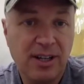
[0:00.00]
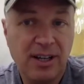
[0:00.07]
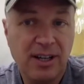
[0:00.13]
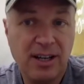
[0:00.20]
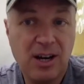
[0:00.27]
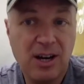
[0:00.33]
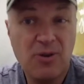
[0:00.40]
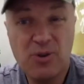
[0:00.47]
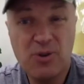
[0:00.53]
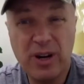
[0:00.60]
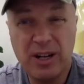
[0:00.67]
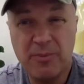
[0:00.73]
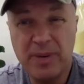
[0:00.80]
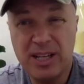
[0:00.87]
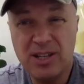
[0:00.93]
And I always
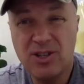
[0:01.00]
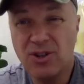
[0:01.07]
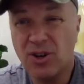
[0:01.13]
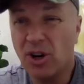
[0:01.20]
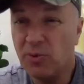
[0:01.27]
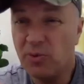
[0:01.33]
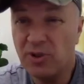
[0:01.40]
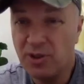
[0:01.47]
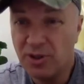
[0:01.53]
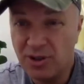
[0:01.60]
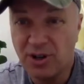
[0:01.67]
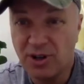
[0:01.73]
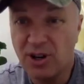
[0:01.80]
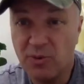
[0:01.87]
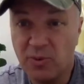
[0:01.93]
recommend start
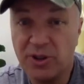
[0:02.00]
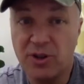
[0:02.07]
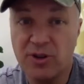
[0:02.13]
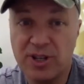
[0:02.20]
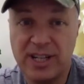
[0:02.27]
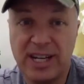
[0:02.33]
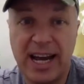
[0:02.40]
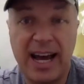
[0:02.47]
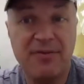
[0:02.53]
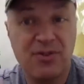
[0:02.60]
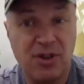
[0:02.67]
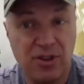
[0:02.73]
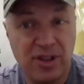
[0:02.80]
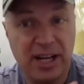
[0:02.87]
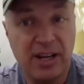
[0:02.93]
it with your staff so
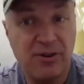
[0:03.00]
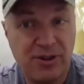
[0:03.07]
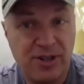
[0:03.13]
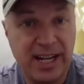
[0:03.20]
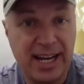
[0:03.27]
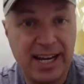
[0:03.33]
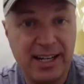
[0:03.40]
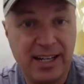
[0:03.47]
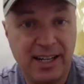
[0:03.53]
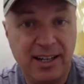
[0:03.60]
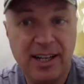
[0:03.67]
they understand it,